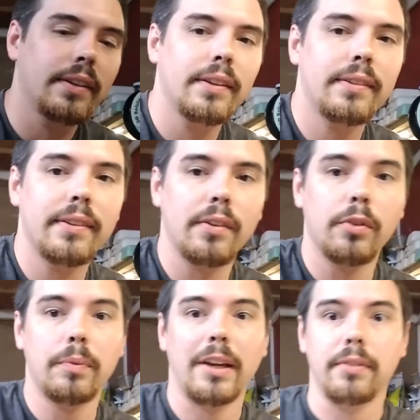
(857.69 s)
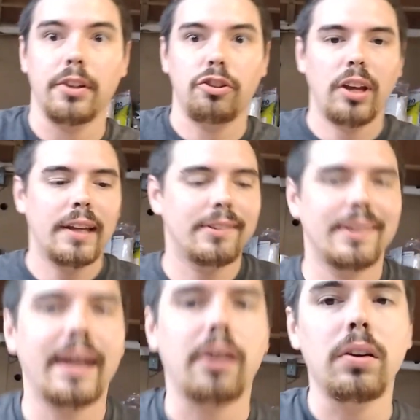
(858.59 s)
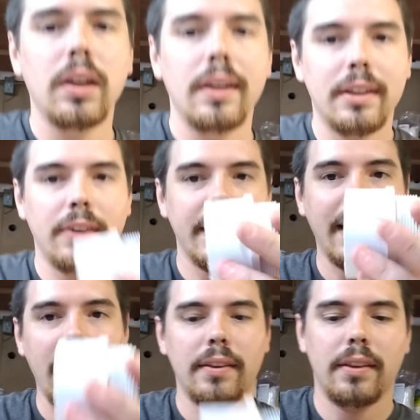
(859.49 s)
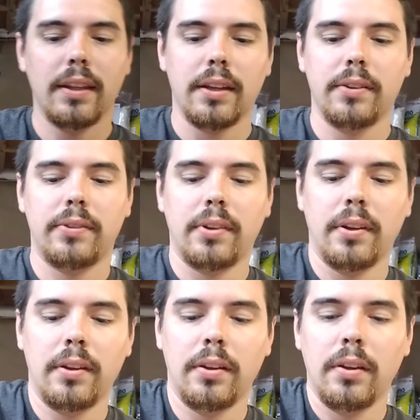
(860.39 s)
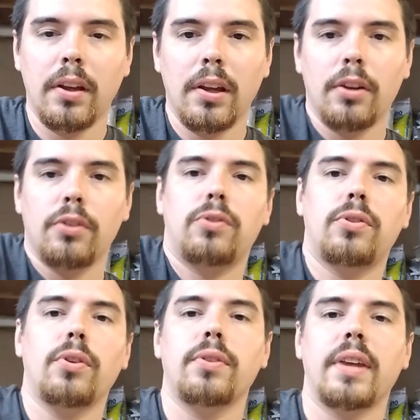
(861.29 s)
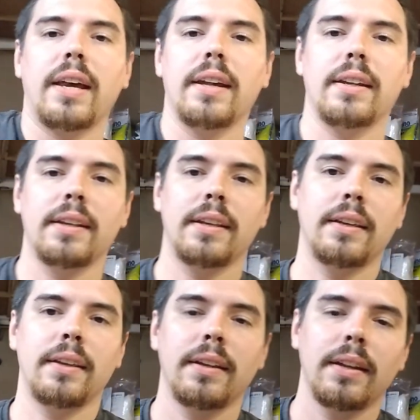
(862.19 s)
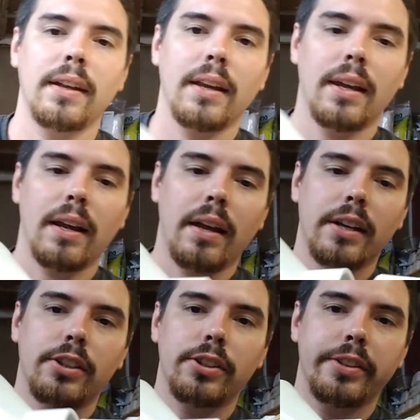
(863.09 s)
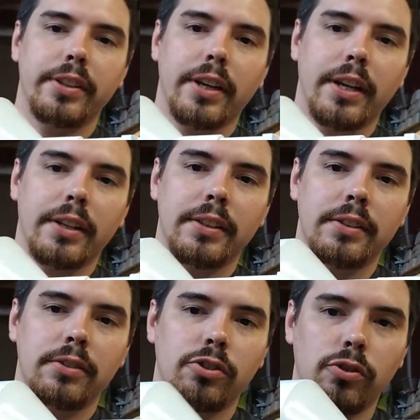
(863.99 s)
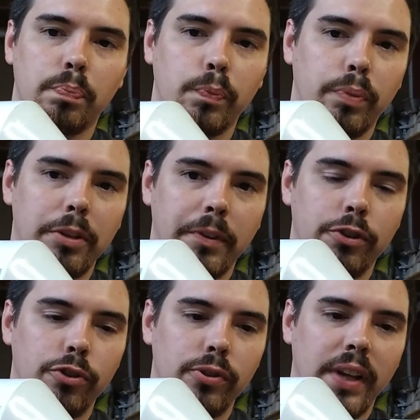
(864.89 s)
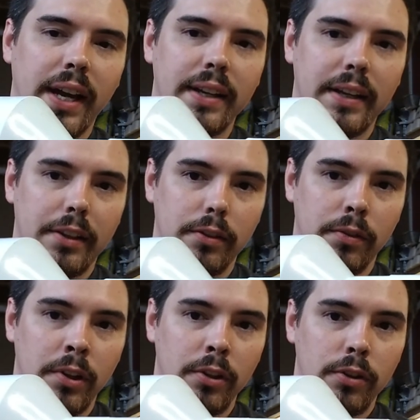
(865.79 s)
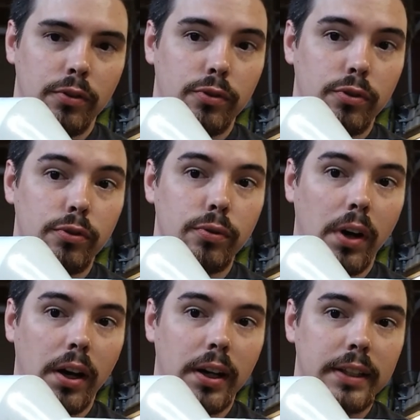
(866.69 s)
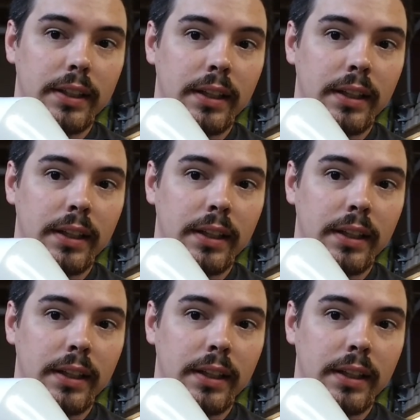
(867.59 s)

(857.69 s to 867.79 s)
this, because I want to be able to change it out. Now, I got this so that I could just pretty much do that and screw on